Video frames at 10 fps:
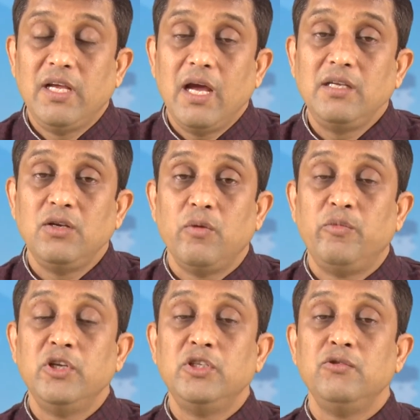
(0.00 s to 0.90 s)
get an
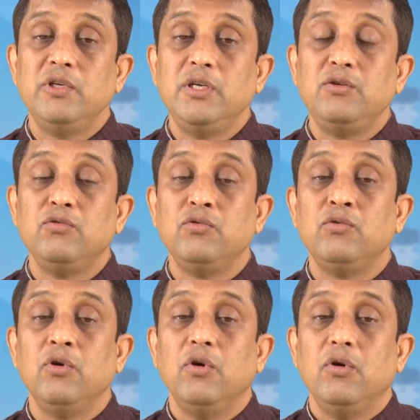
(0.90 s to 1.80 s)
opportunity
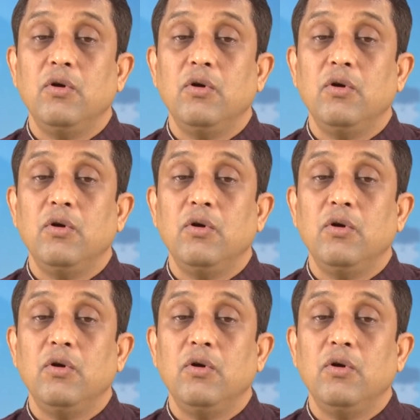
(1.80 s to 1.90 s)
to